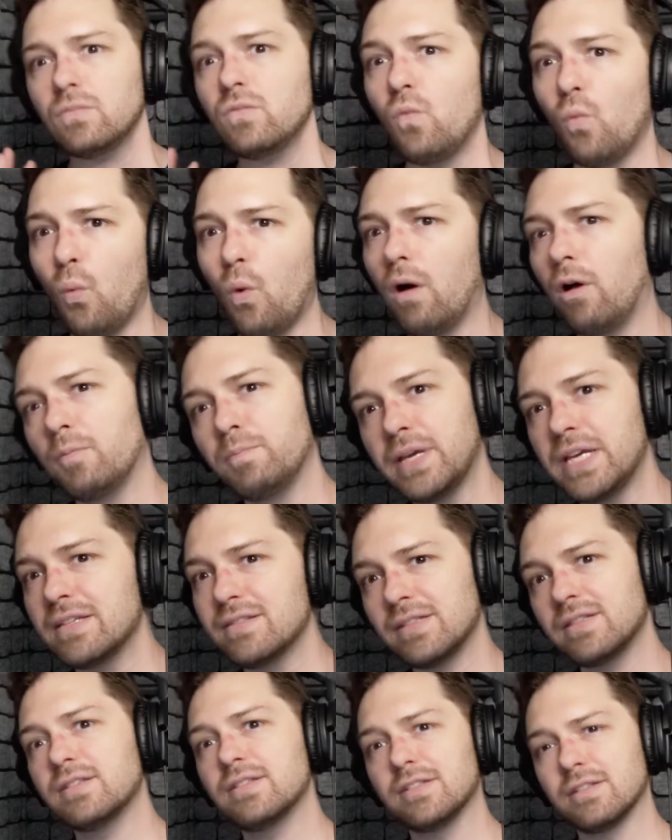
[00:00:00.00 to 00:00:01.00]
wall
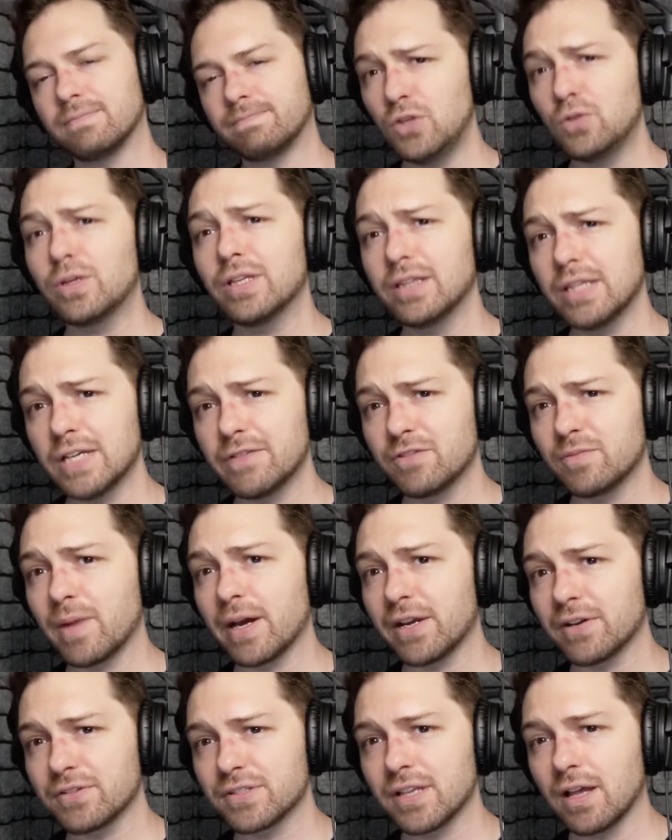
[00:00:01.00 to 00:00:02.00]
pieces you can lift
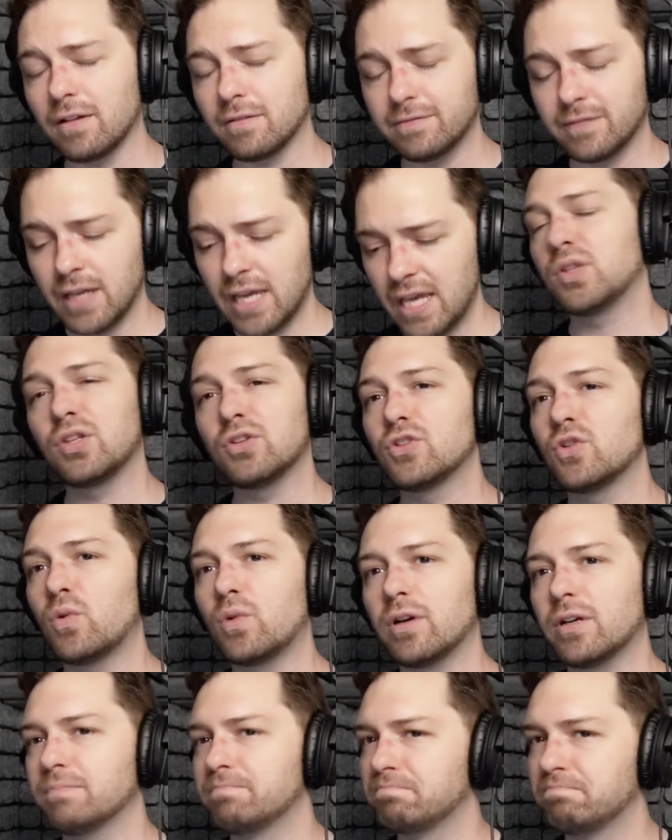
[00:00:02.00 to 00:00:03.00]
by yourself, but the
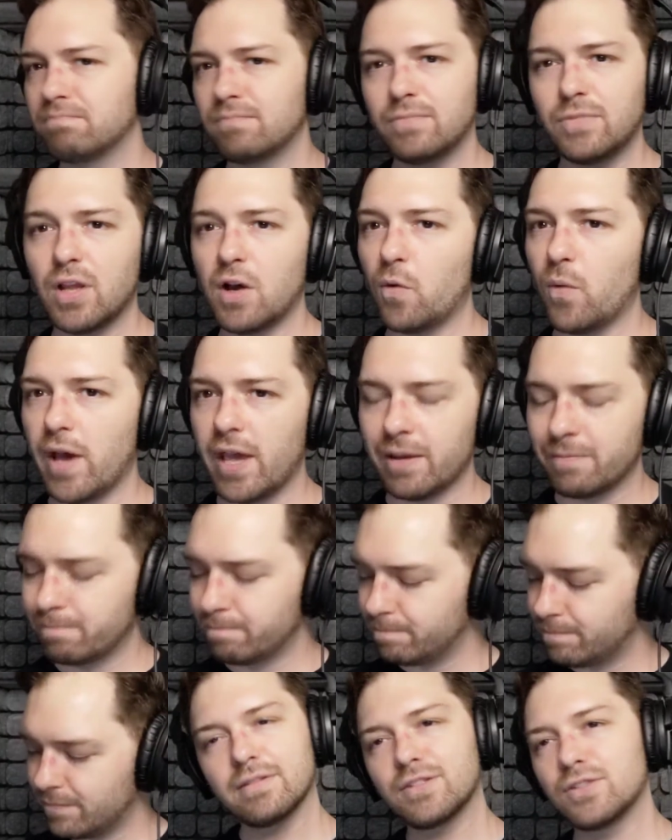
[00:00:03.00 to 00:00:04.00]
door, no way.
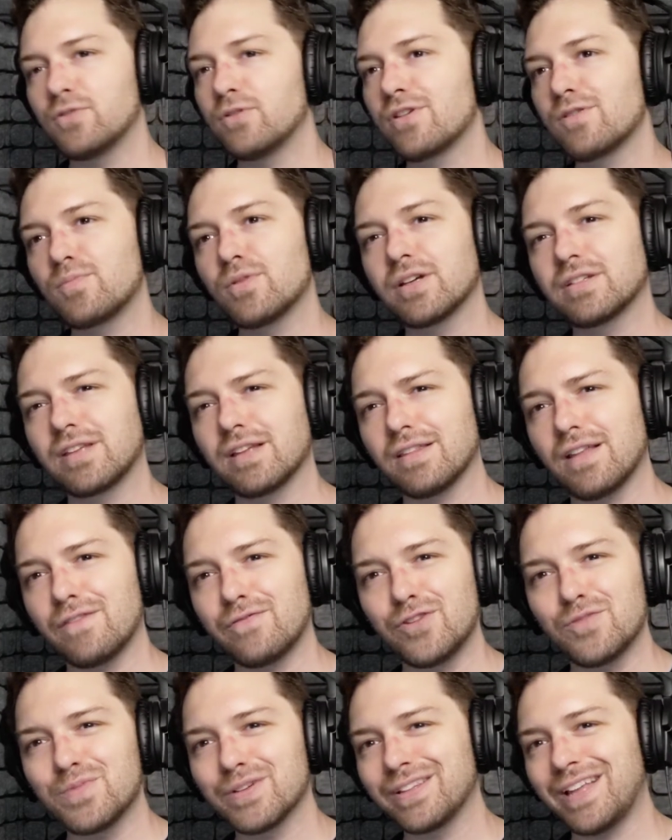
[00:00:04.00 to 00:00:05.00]
StudioBricks, I love
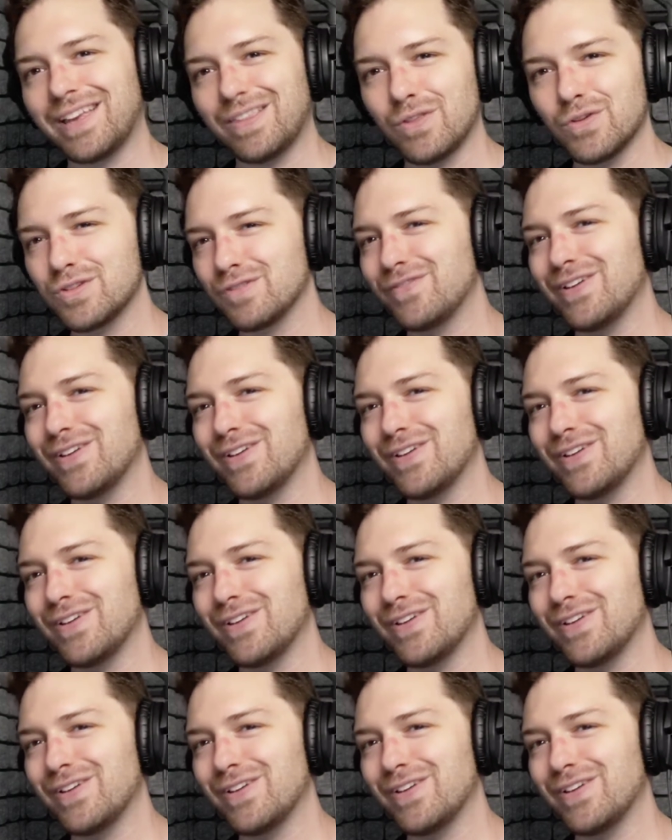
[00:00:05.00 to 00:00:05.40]
you, but those